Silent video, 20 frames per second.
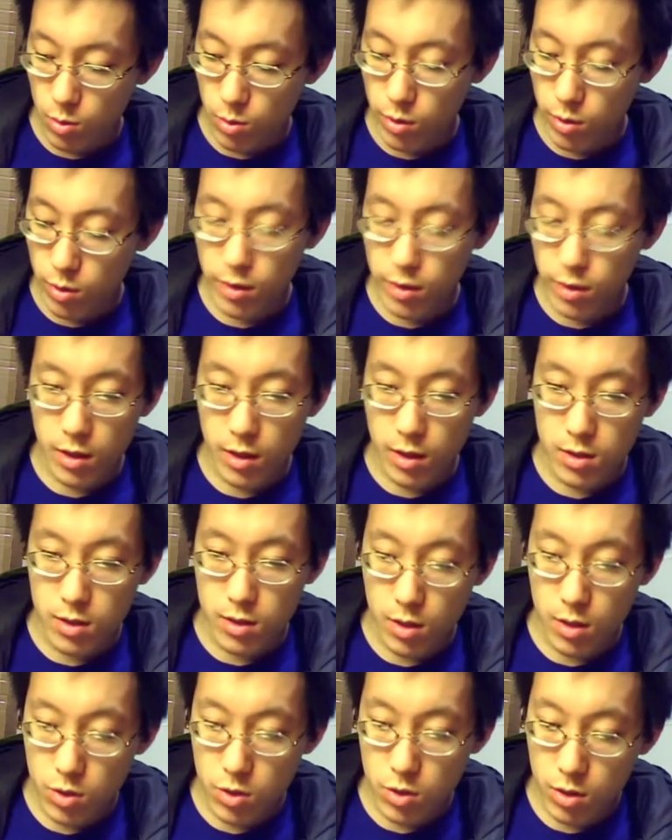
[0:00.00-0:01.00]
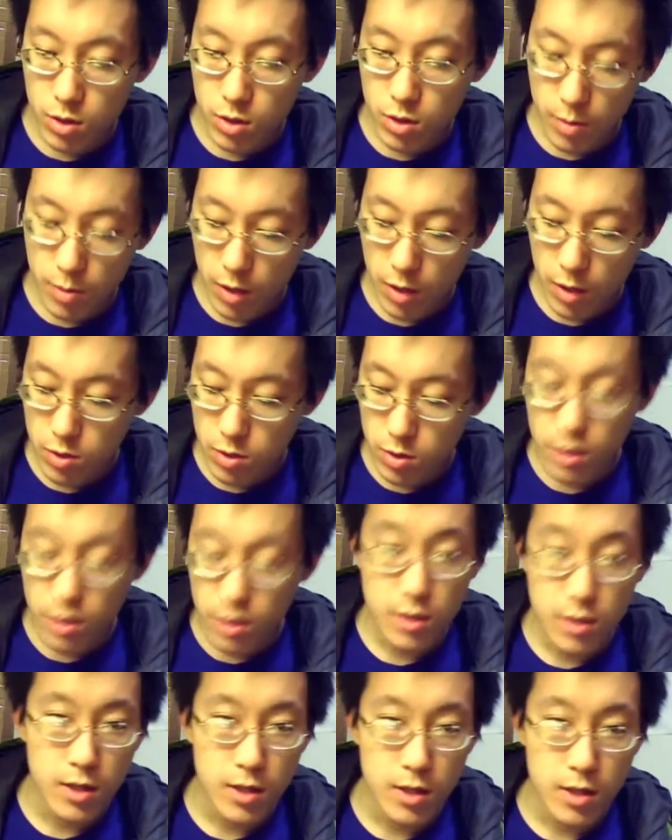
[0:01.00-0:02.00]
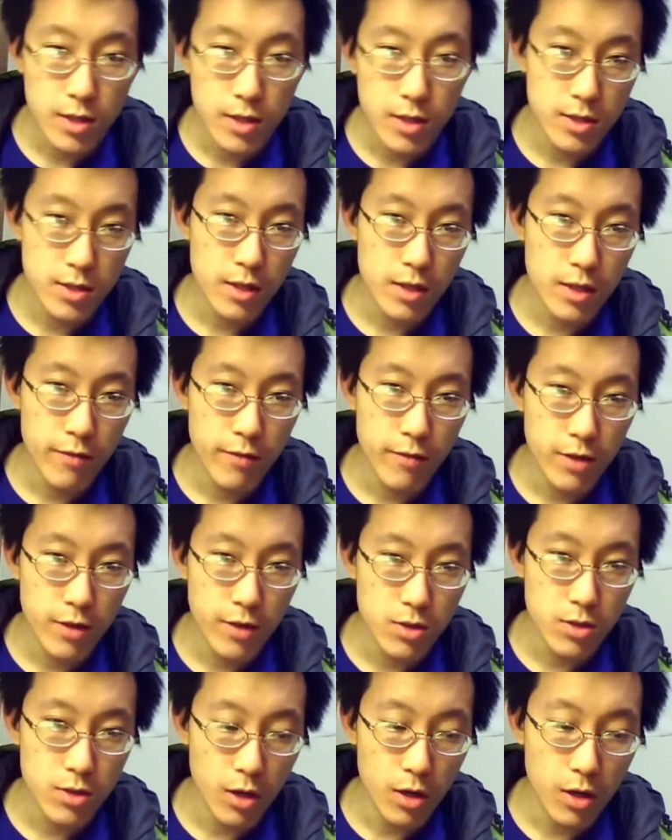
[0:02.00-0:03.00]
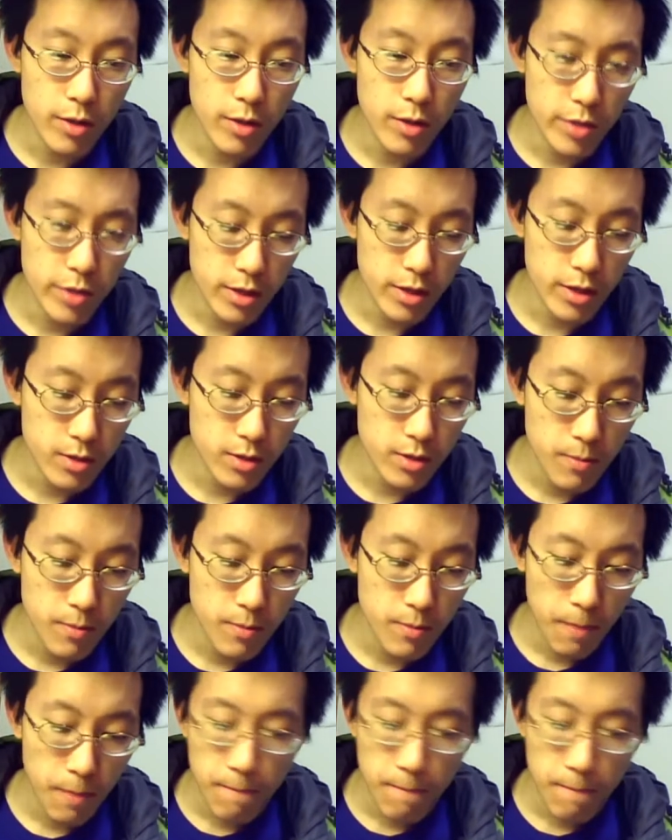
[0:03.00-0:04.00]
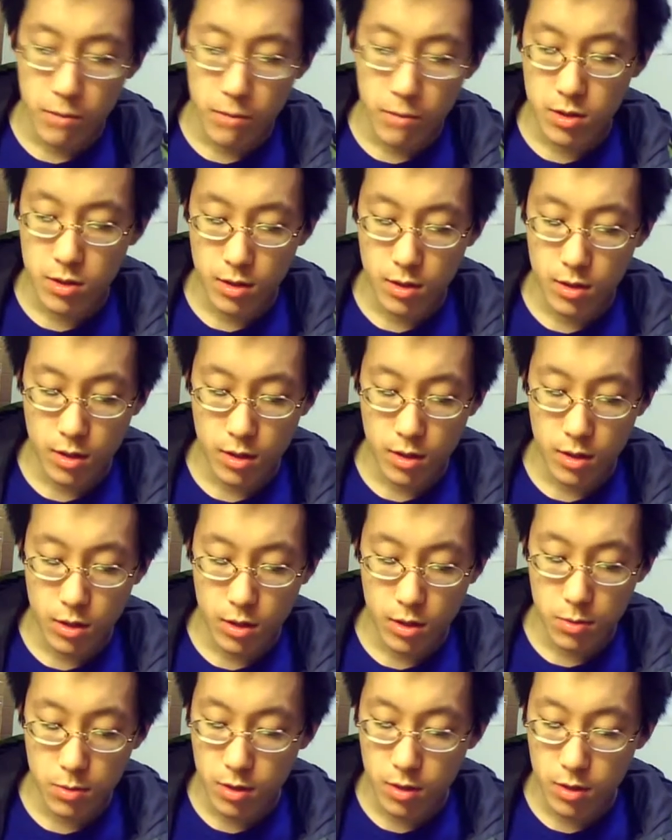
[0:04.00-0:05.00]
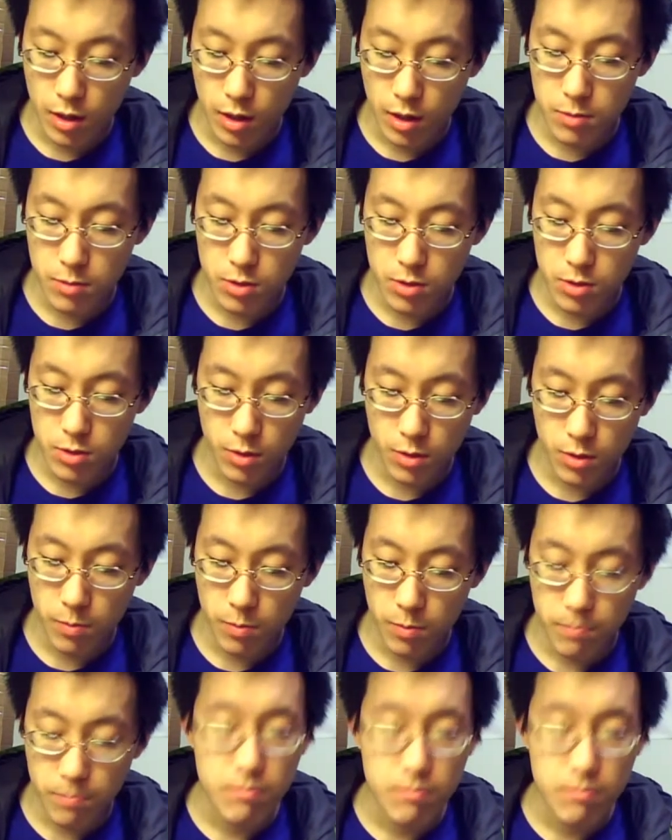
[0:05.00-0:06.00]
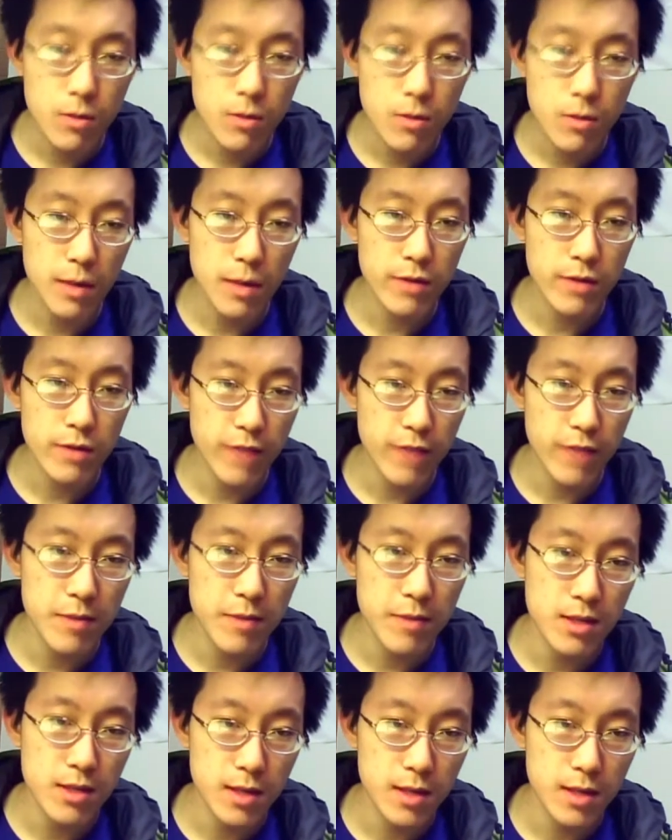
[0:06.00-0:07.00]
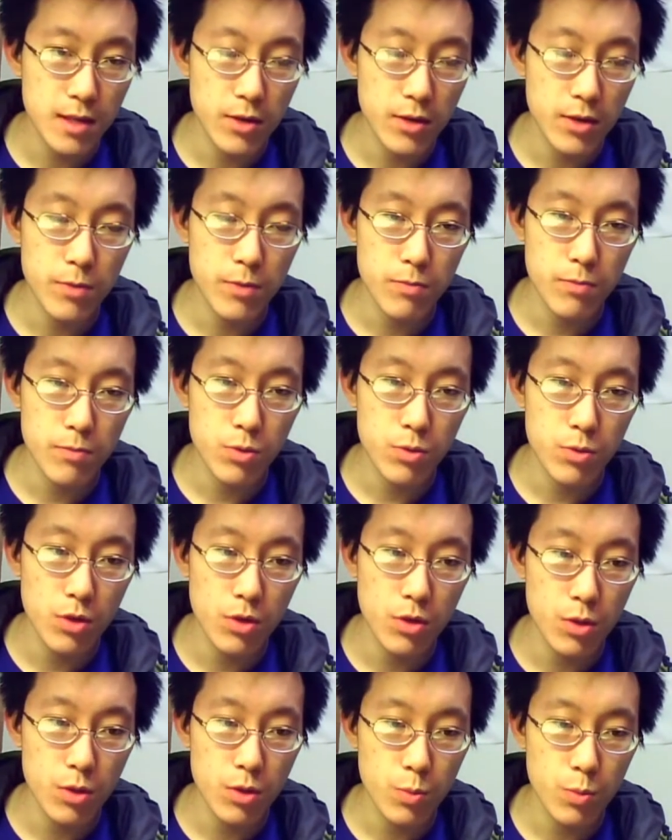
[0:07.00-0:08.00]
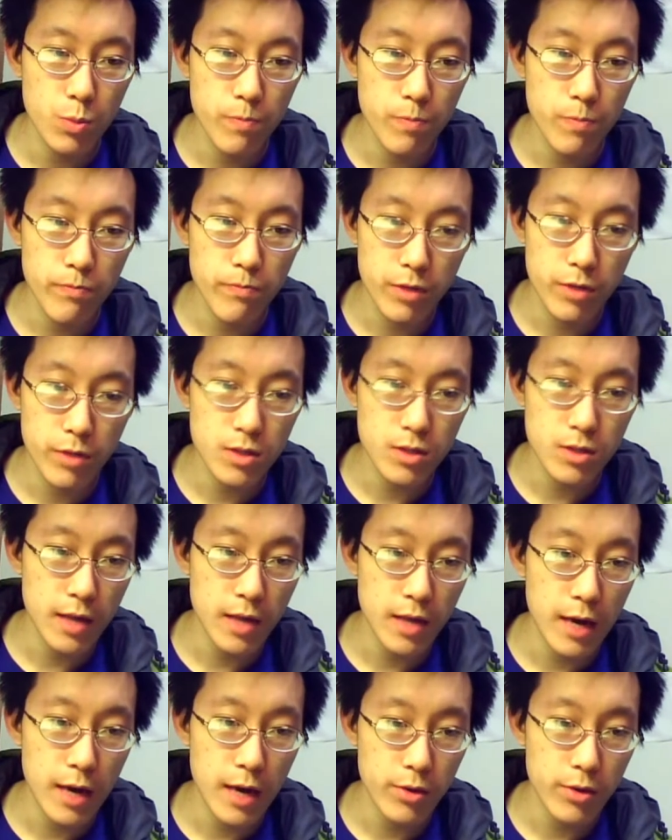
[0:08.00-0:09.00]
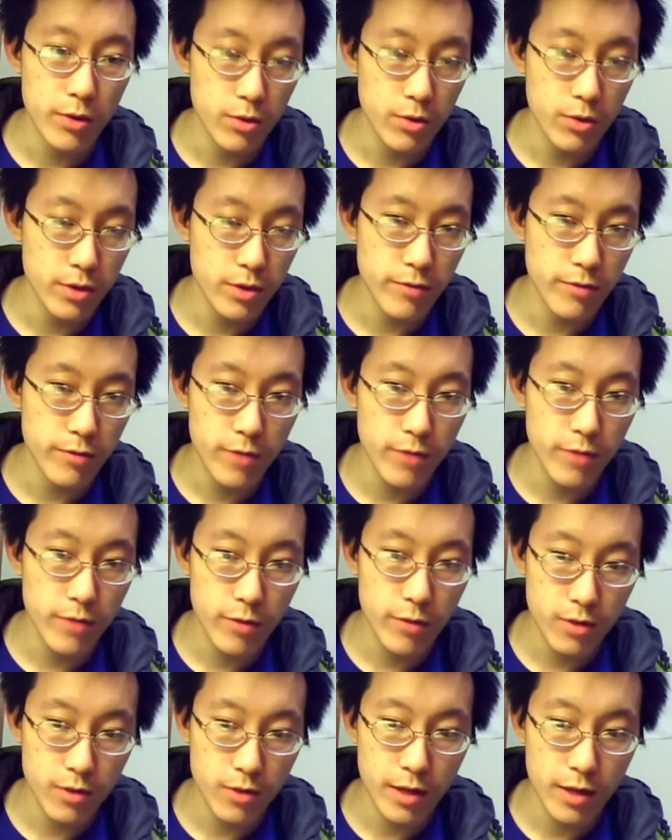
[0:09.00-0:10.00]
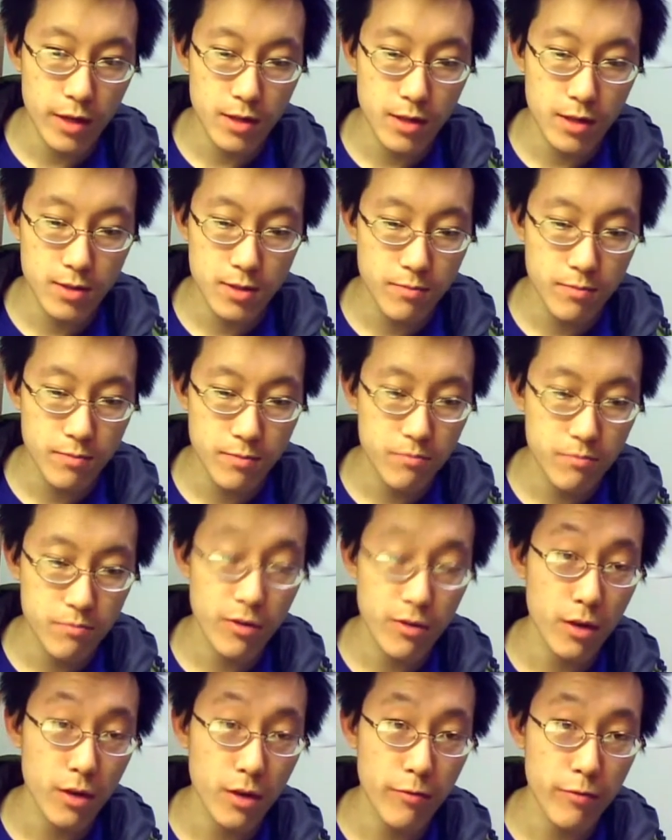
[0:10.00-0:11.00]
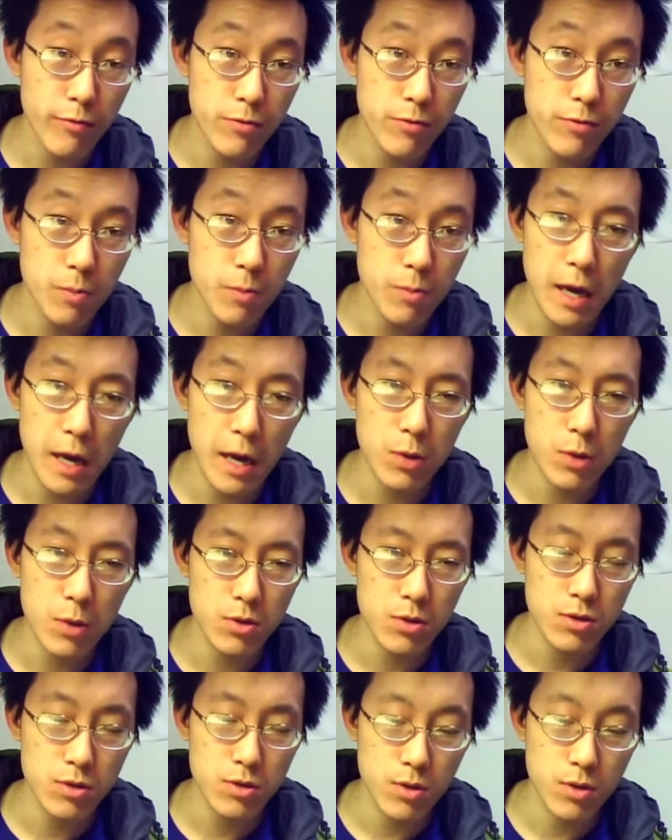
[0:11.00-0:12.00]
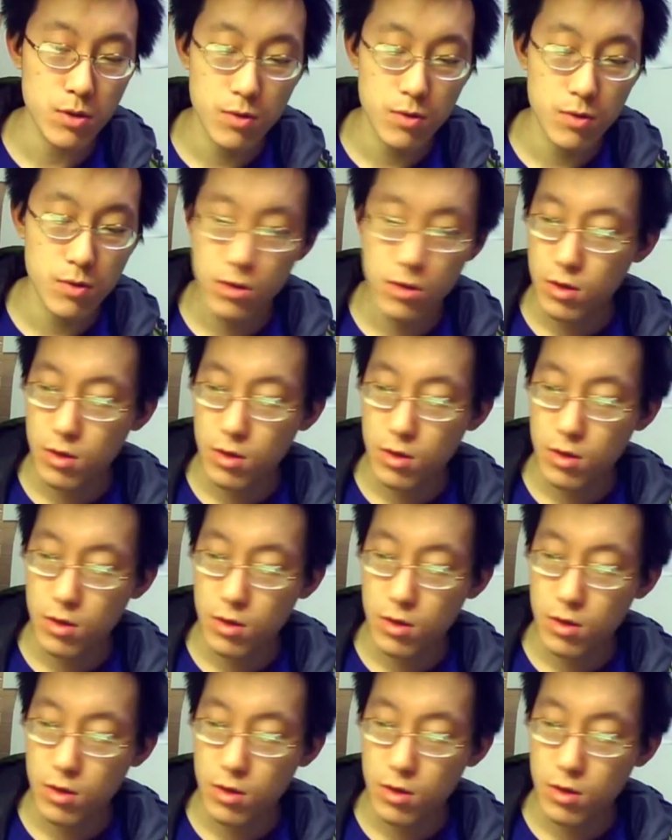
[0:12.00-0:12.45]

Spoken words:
One thing that's certain about tDCS is that the effects are immediate. Basically, you put it on, so about 5 minutes later, you'll know basically how you're going to feel for the next hour or so.